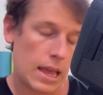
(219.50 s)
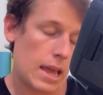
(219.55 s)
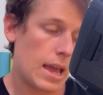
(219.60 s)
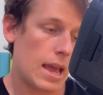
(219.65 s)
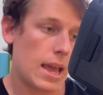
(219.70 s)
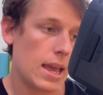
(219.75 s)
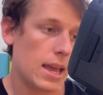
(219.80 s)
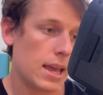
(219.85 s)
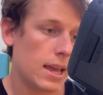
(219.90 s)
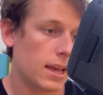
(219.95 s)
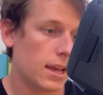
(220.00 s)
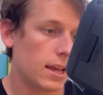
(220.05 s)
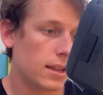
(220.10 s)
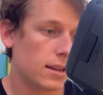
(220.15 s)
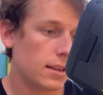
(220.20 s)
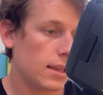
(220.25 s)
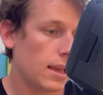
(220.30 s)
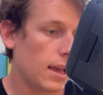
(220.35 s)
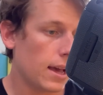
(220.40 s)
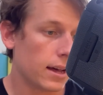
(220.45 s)

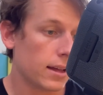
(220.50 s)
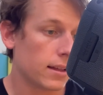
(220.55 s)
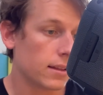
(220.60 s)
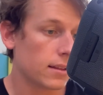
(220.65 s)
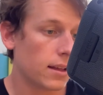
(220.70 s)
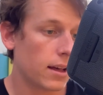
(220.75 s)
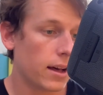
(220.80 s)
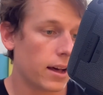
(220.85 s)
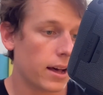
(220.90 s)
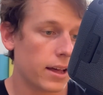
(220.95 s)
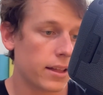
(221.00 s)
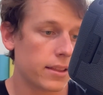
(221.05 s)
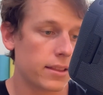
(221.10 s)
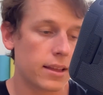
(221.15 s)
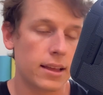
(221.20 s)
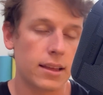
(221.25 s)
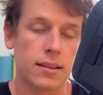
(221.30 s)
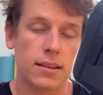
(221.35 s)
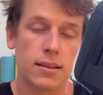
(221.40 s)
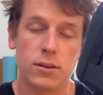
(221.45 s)
And yeah,
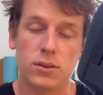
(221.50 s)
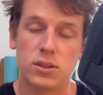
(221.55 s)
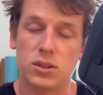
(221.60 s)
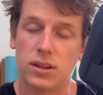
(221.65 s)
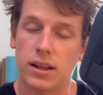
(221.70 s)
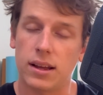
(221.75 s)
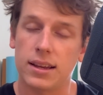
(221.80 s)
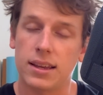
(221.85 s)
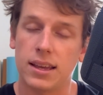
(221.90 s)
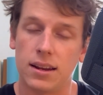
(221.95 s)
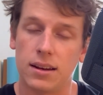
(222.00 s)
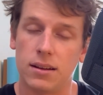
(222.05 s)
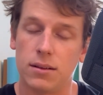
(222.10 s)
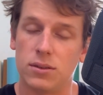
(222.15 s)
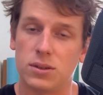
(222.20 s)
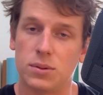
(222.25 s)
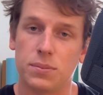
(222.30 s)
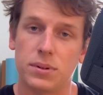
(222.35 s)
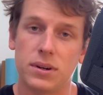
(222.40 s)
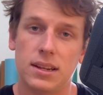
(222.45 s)
it
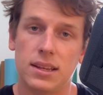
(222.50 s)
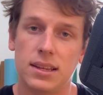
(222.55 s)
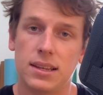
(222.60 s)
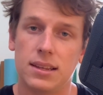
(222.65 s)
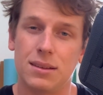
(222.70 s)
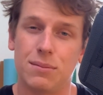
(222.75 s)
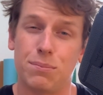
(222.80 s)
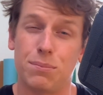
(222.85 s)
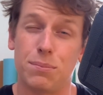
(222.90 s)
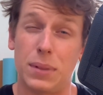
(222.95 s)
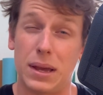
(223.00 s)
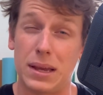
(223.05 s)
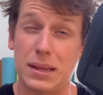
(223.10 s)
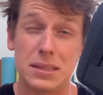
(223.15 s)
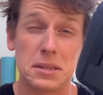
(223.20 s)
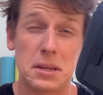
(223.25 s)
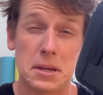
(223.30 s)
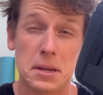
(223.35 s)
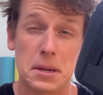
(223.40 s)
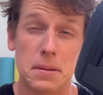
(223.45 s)
was a pretty
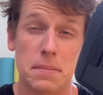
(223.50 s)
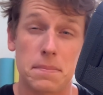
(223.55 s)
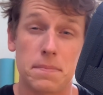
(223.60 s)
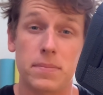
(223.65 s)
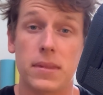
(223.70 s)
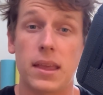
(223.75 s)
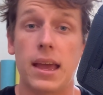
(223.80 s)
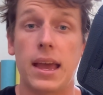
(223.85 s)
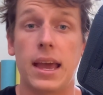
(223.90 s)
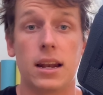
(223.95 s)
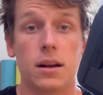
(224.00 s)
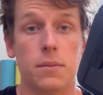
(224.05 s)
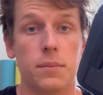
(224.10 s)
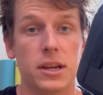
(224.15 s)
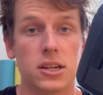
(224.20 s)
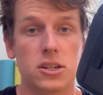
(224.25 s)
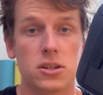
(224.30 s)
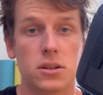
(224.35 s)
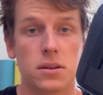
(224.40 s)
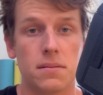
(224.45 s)
basic
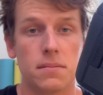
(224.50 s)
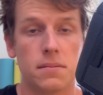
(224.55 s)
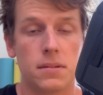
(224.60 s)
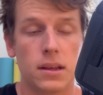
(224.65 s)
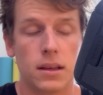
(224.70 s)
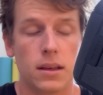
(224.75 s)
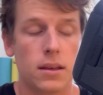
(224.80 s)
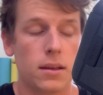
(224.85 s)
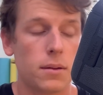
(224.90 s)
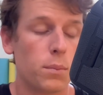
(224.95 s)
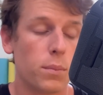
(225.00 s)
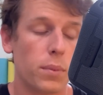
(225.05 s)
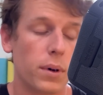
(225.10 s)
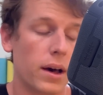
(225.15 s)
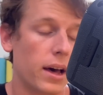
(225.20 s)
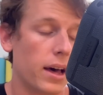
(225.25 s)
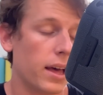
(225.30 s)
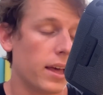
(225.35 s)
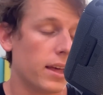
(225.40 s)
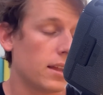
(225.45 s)
animation,
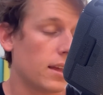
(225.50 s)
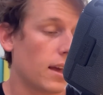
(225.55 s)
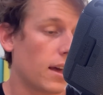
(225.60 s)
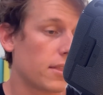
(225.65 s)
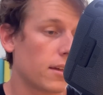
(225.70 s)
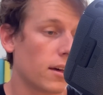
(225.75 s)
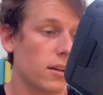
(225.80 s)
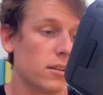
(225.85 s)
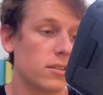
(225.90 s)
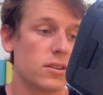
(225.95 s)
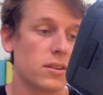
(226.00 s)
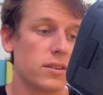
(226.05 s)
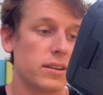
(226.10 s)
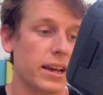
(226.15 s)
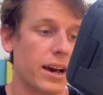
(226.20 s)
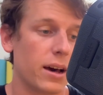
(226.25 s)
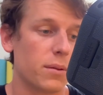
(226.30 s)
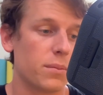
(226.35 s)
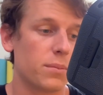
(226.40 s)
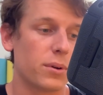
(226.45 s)
but I thought it turned
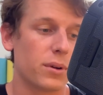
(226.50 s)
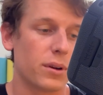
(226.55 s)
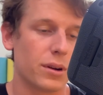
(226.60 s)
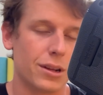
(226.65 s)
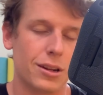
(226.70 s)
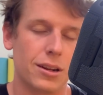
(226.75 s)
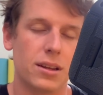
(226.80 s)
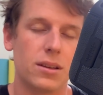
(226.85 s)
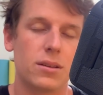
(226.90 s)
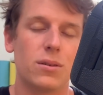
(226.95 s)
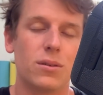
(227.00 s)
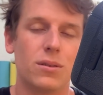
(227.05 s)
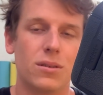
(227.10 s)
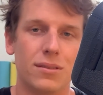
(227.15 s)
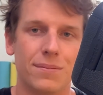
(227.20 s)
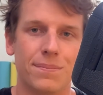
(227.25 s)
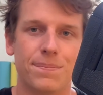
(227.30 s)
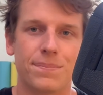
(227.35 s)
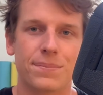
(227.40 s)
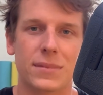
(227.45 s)
out pretty
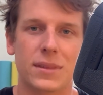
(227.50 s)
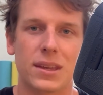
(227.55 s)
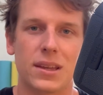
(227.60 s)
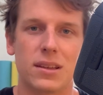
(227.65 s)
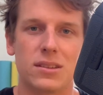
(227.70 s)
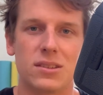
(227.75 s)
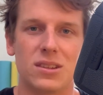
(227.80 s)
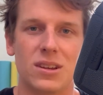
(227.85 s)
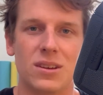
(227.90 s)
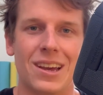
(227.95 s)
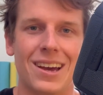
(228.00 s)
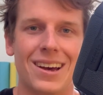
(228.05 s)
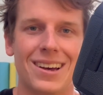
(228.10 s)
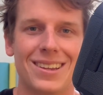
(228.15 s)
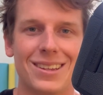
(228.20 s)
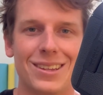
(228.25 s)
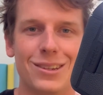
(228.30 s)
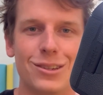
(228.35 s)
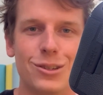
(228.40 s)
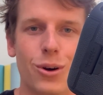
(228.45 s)
cool. So yeah,
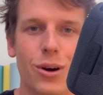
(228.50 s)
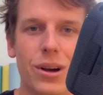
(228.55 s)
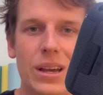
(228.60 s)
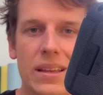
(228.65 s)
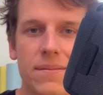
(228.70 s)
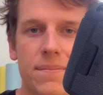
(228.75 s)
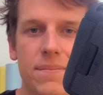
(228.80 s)
enjoy.